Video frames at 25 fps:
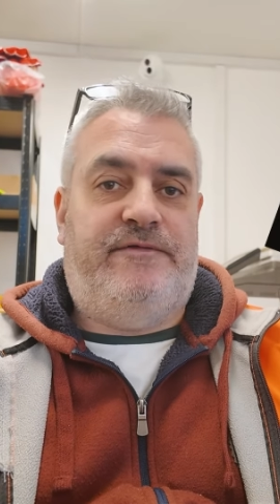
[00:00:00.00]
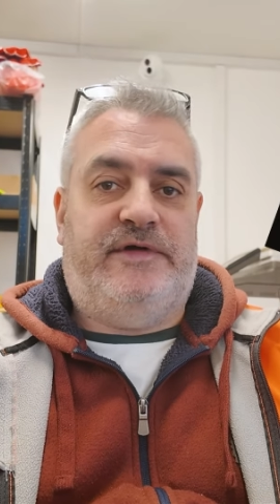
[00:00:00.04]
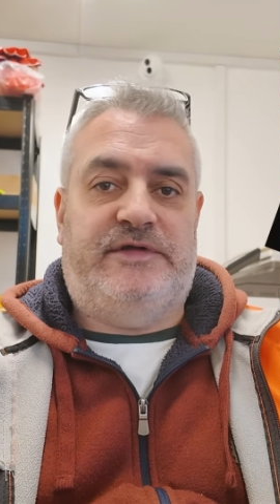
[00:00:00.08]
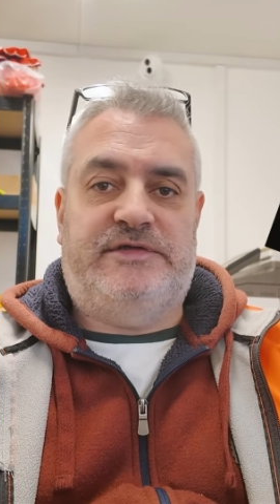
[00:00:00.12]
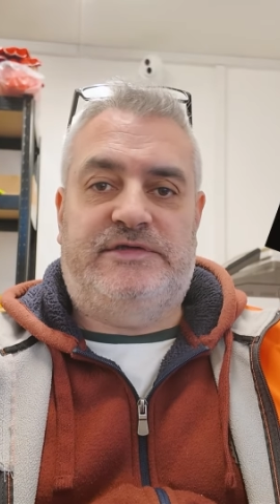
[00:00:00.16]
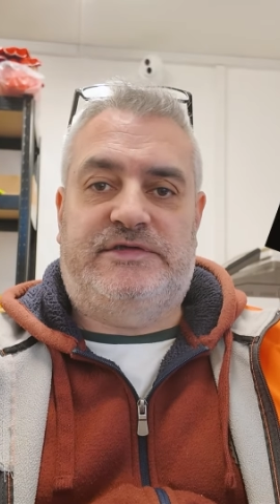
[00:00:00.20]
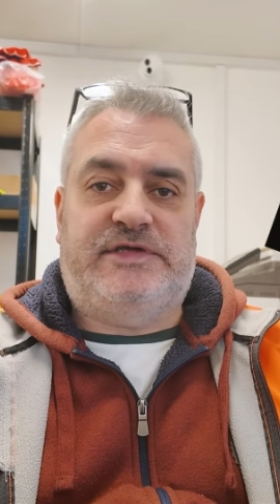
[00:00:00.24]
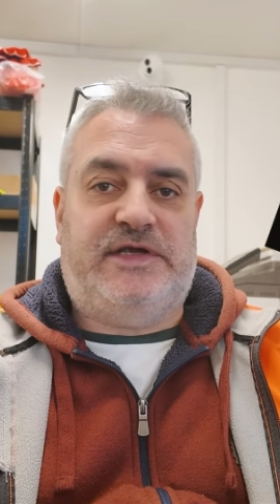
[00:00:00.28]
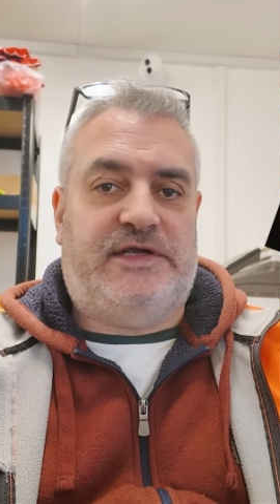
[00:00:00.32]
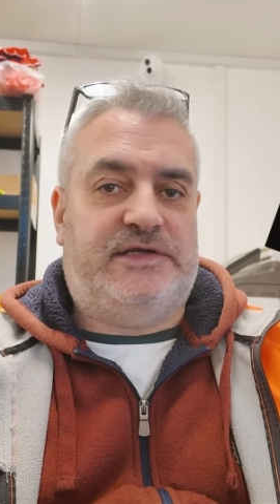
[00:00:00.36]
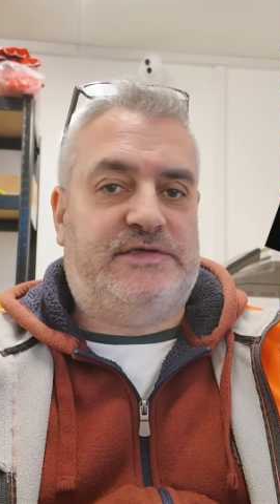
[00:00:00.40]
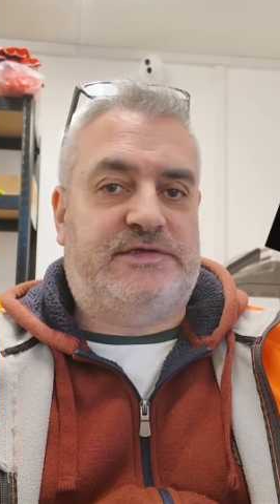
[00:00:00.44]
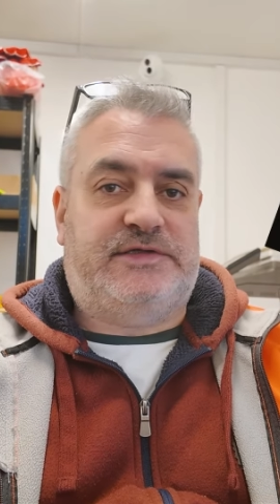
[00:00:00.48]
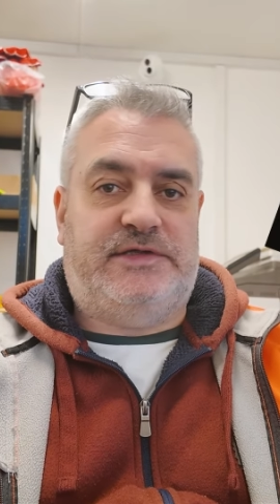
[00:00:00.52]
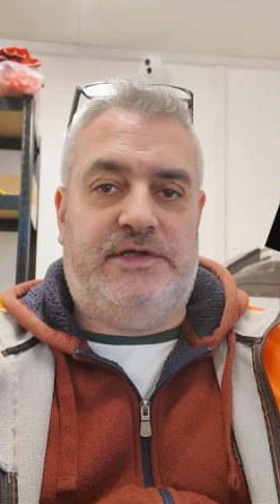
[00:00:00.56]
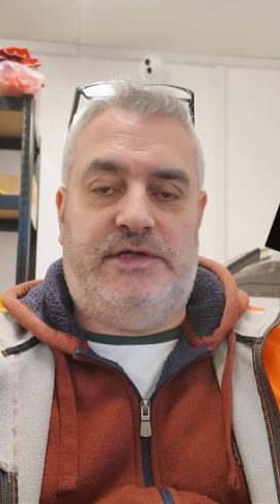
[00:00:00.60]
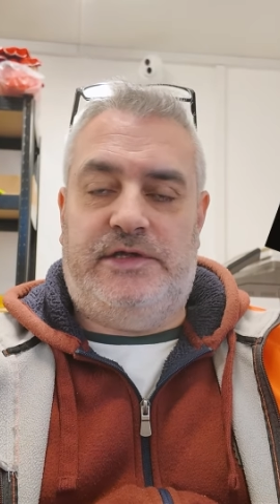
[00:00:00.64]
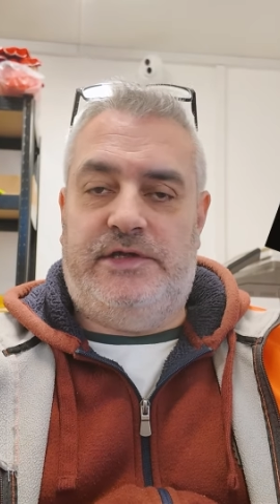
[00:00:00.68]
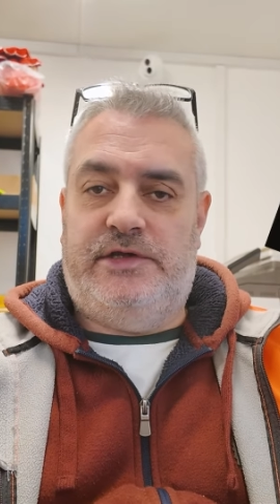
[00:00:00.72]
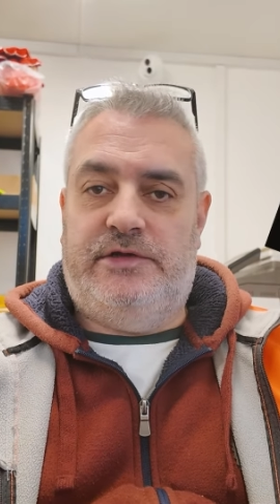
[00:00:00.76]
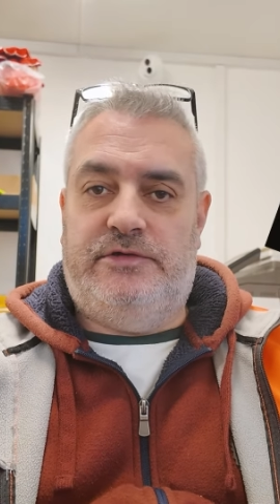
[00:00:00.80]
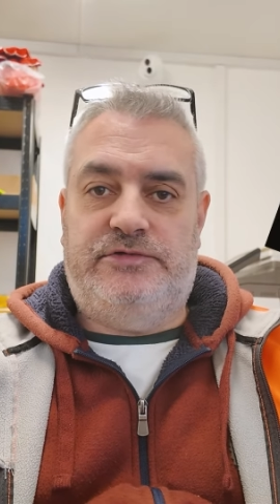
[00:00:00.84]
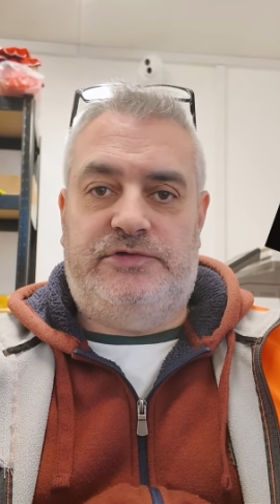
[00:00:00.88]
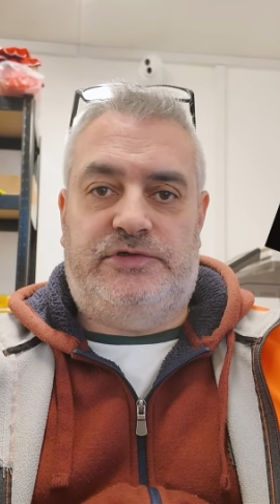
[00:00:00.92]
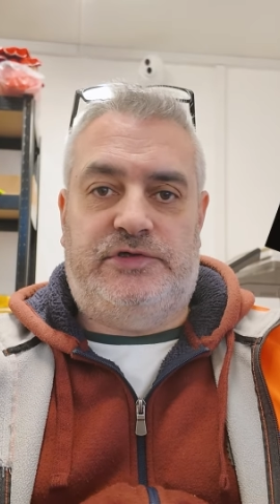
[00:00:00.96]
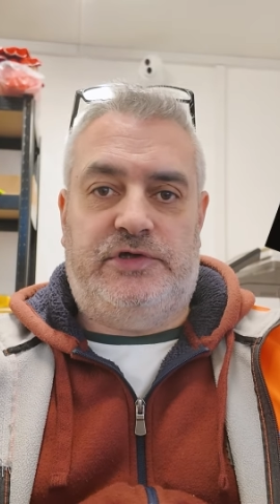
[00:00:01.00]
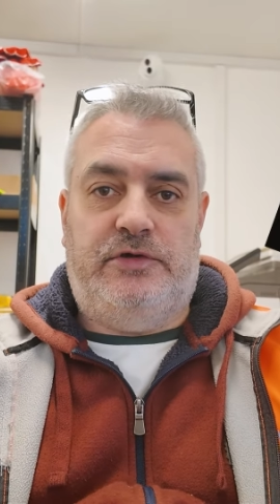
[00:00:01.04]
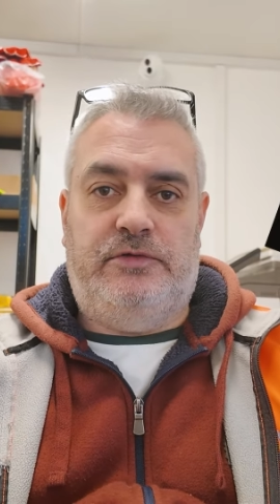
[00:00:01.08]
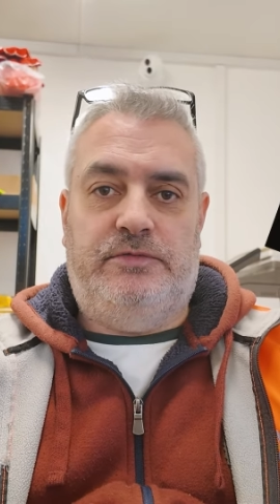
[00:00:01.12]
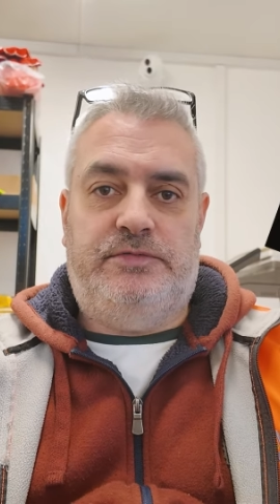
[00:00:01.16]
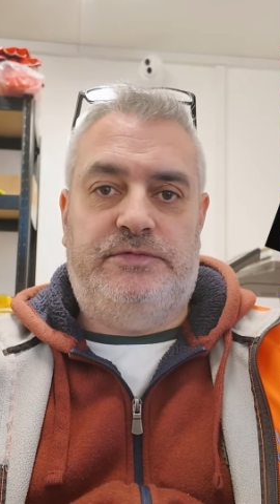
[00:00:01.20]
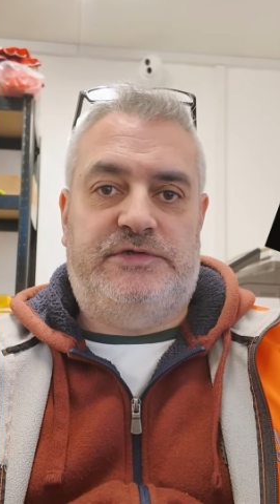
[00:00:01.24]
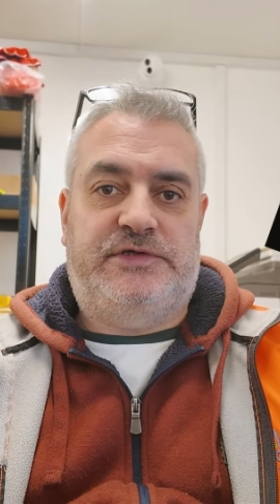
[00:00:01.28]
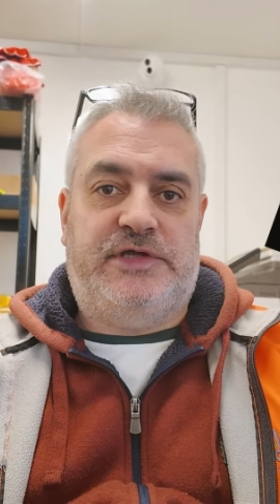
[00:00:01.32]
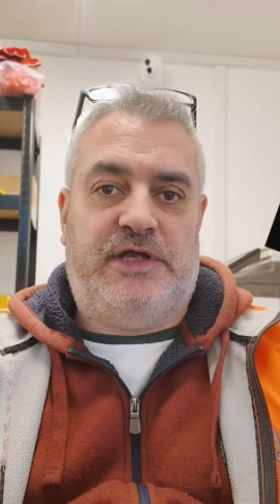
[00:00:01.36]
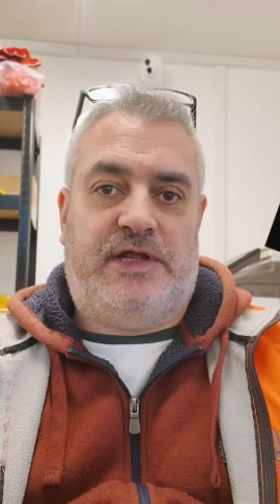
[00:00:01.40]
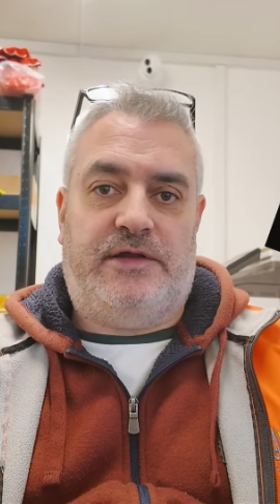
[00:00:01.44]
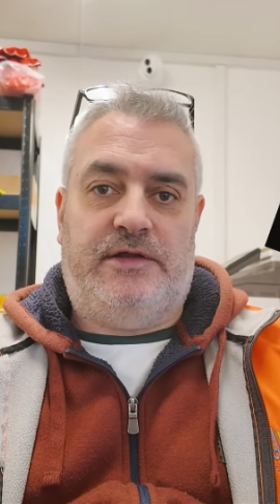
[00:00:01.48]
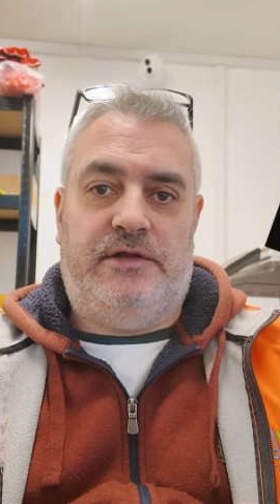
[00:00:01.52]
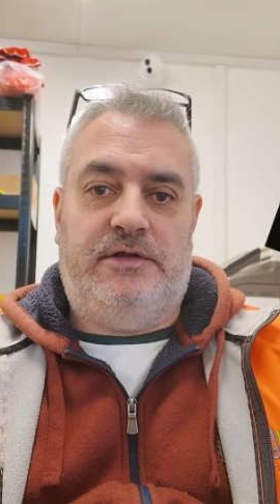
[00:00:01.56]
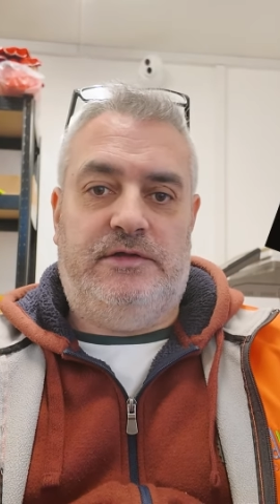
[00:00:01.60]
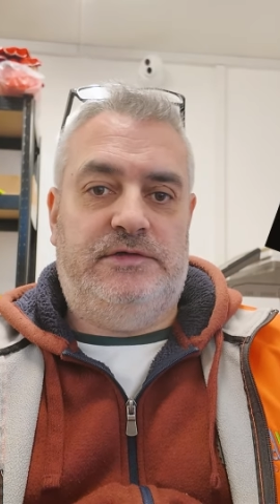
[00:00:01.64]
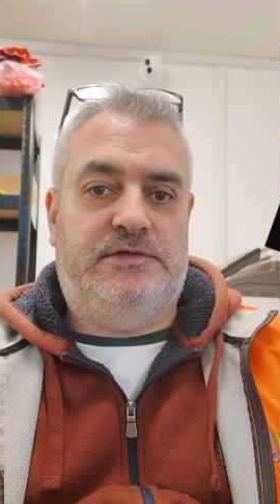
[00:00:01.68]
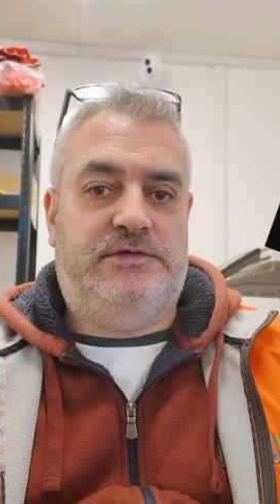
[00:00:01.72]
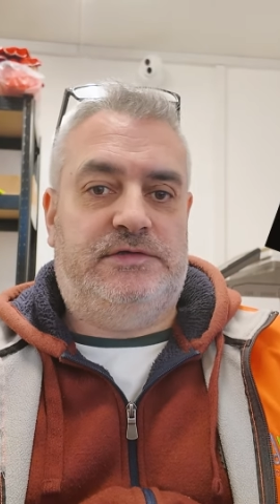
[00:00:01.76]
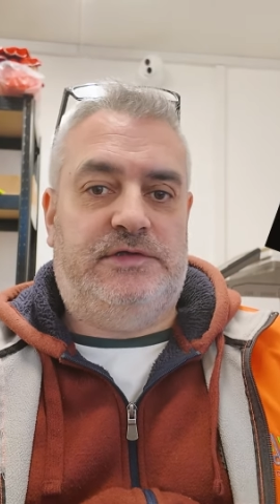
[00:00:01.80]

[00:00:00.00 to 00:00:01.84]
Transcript: fantastic YouTube channel,